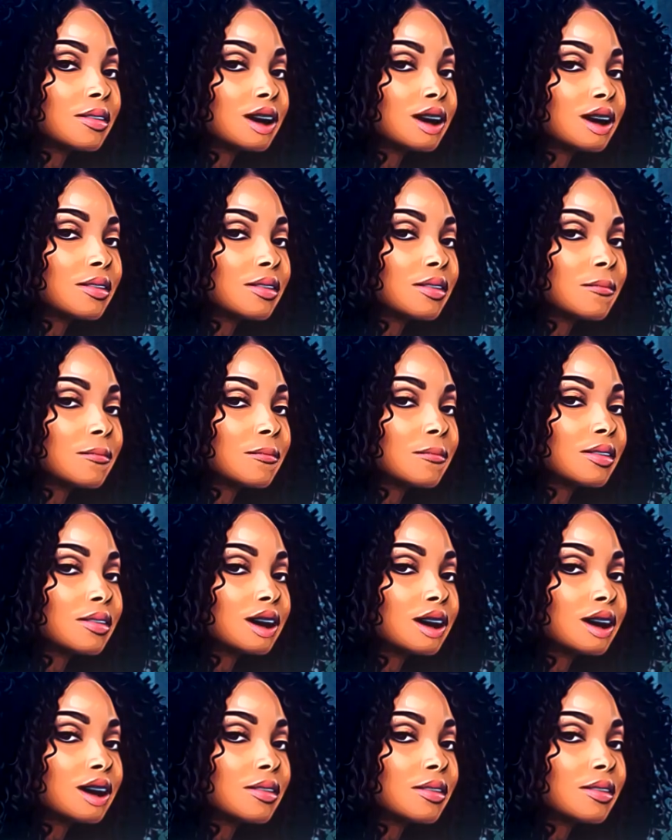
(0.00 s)
Like, and if she
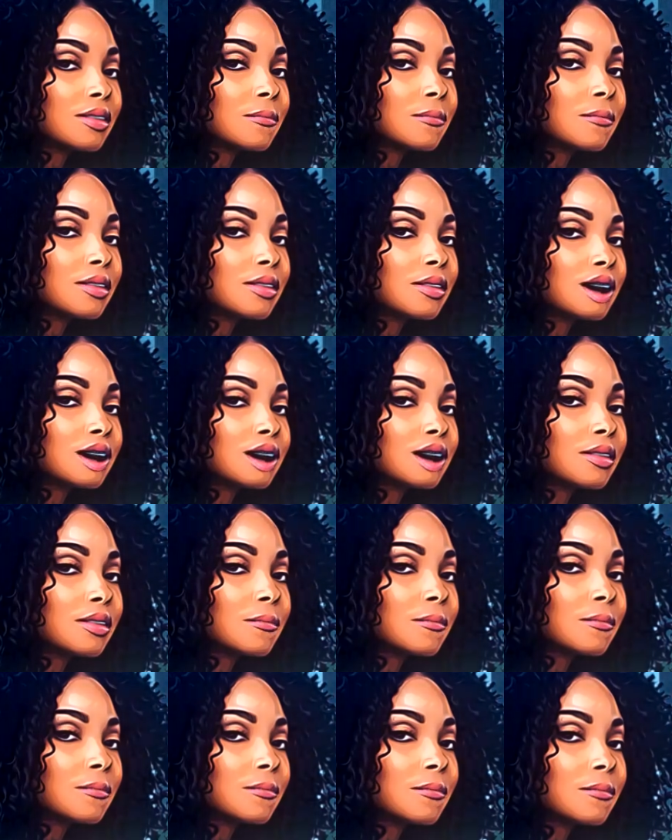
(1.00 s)
can't handle it, then that's
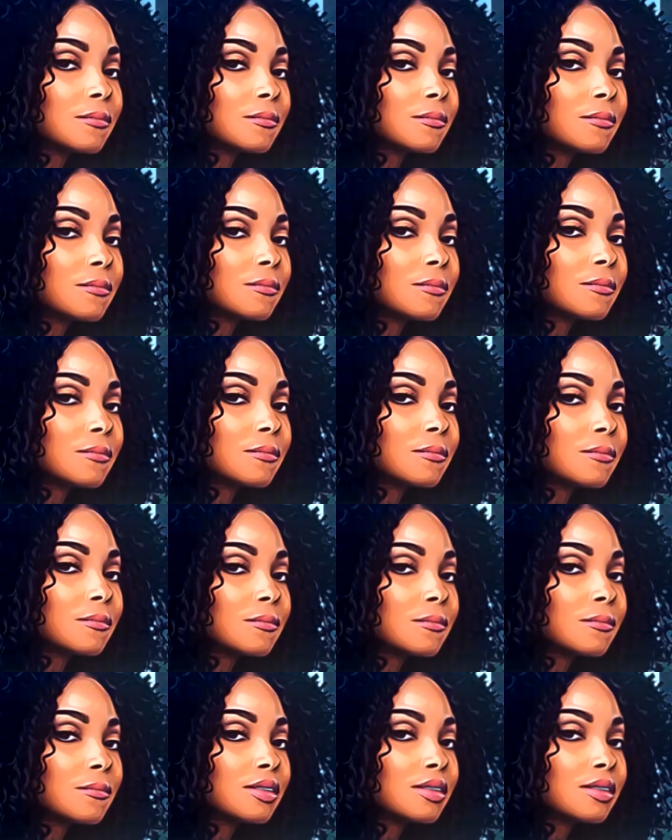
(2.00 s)
on her. I
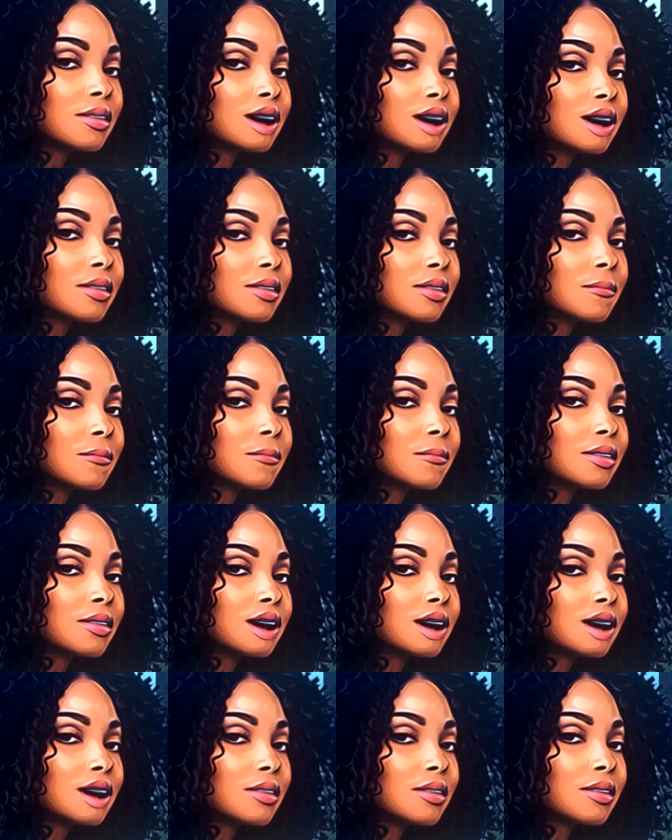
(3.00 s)
know that's right, honey. Not
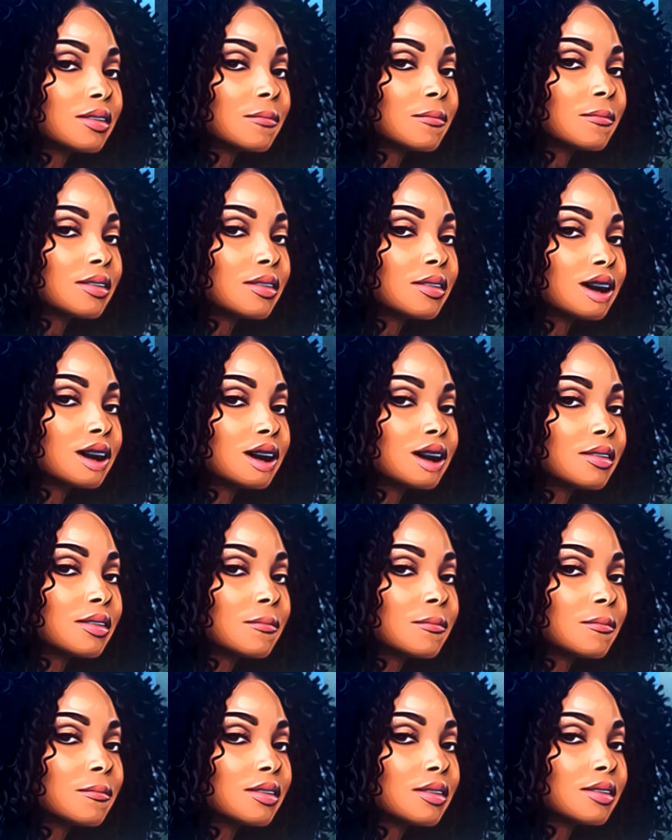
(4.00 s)
Mitch with the common
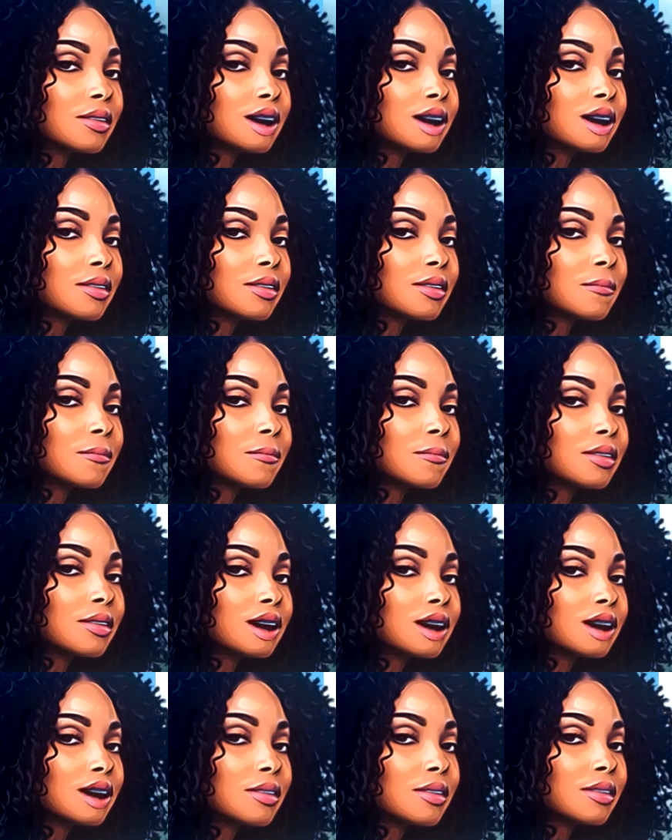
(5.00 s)
sense. So all
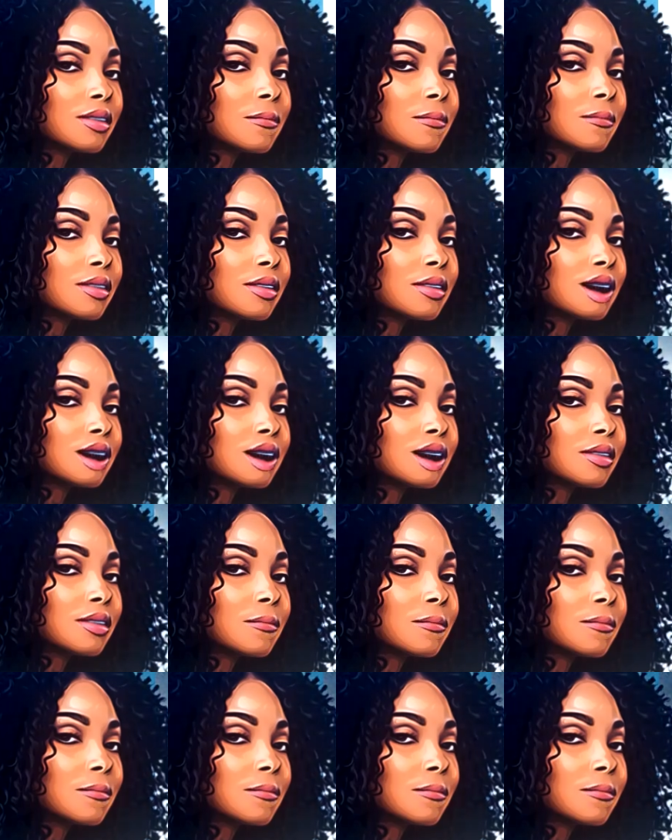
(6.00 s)
the men are like, well, what's
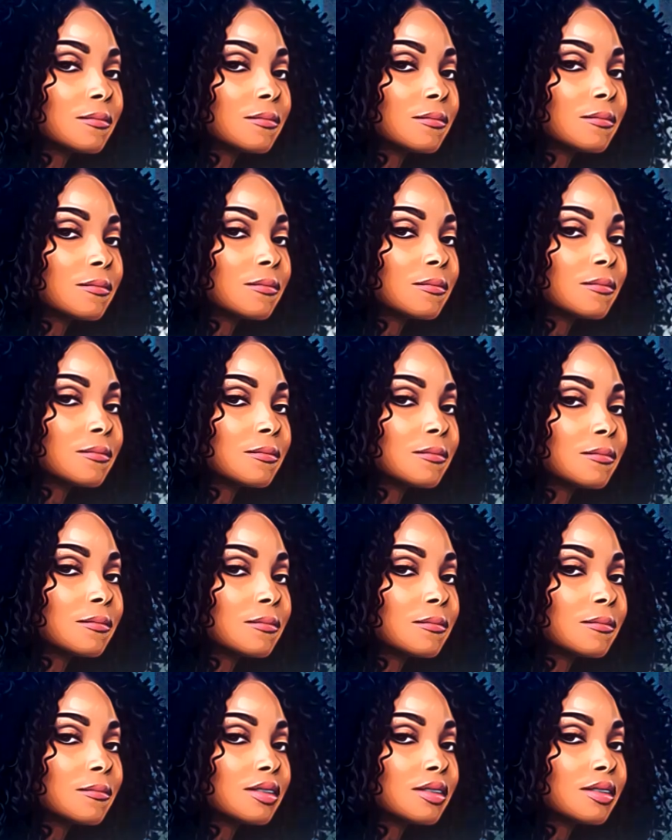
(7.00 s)
wrong with talking to
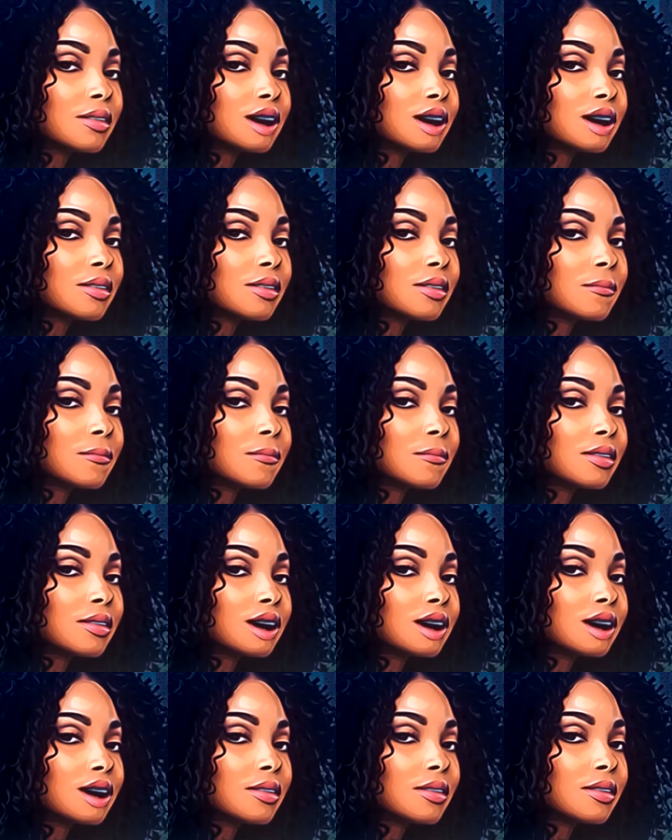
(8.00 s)
friends? And everybody's
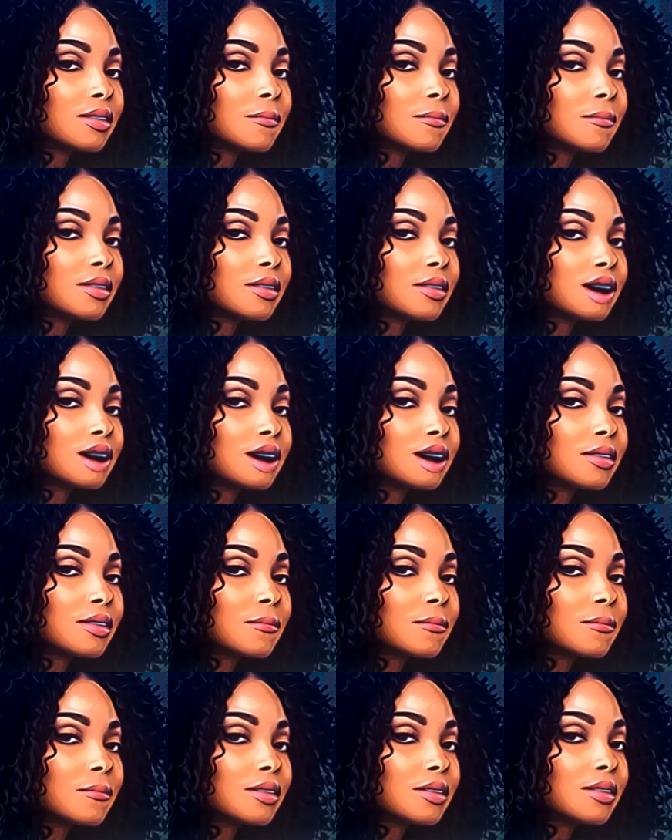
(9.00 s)
confused. That's what we
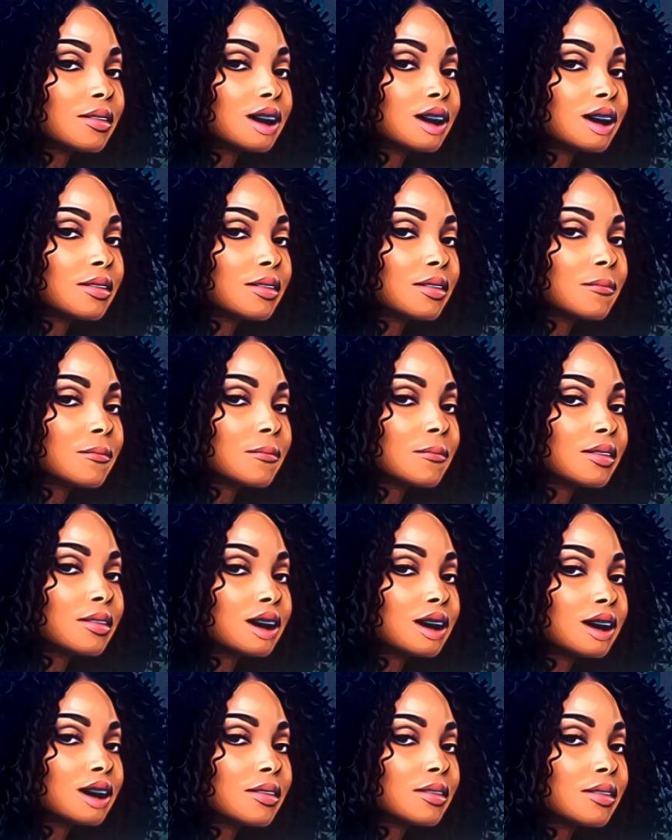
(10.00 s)
want to know.
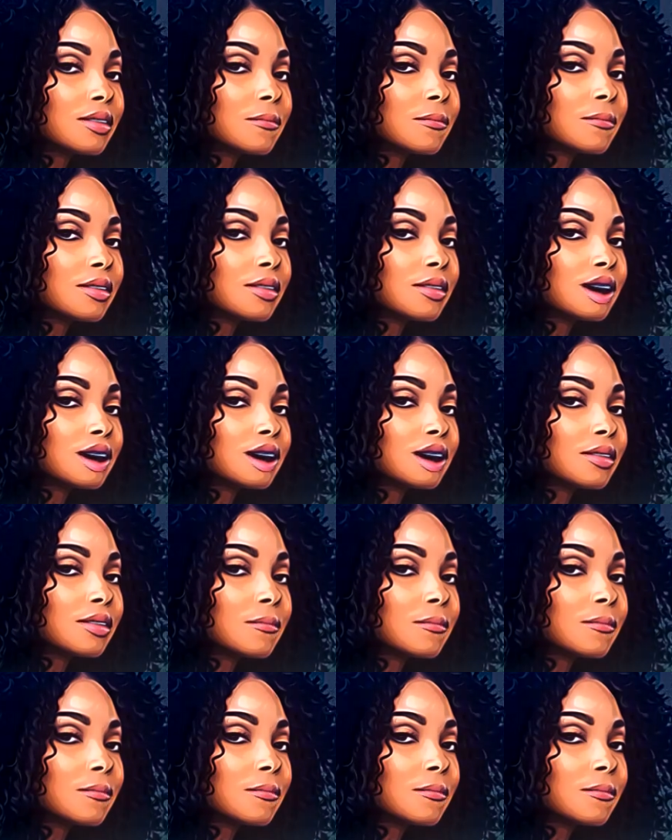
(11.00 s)
What is the
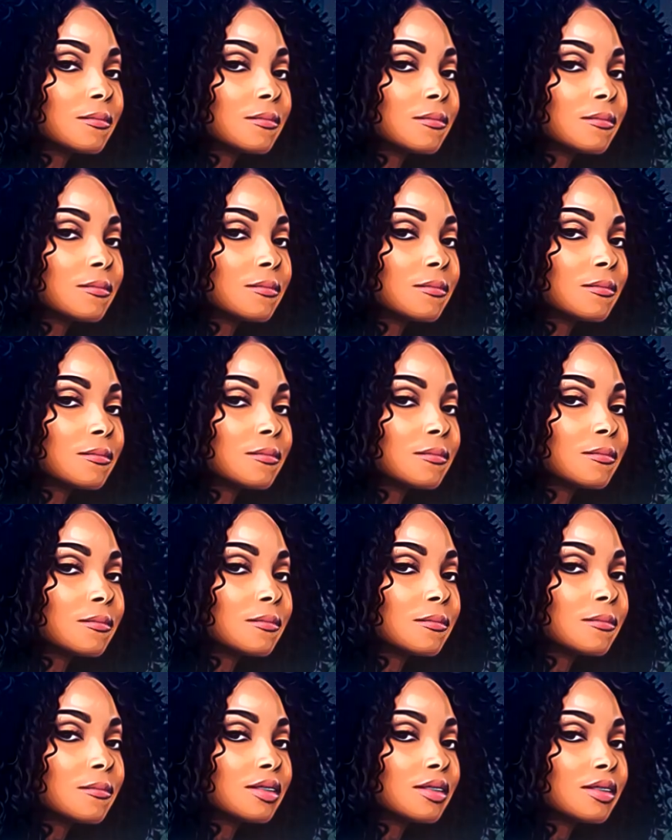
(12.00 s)
problem with him talking to
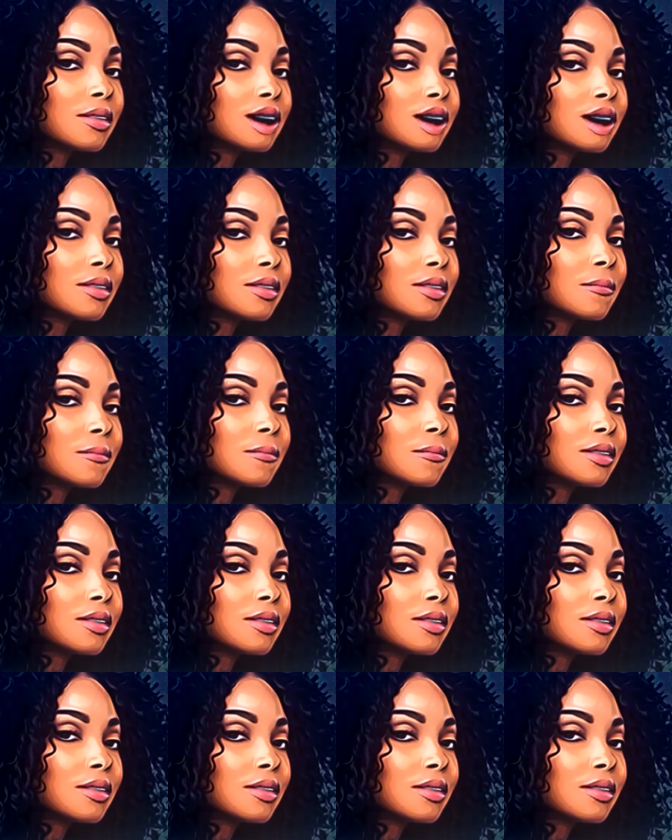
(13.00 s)
a friend?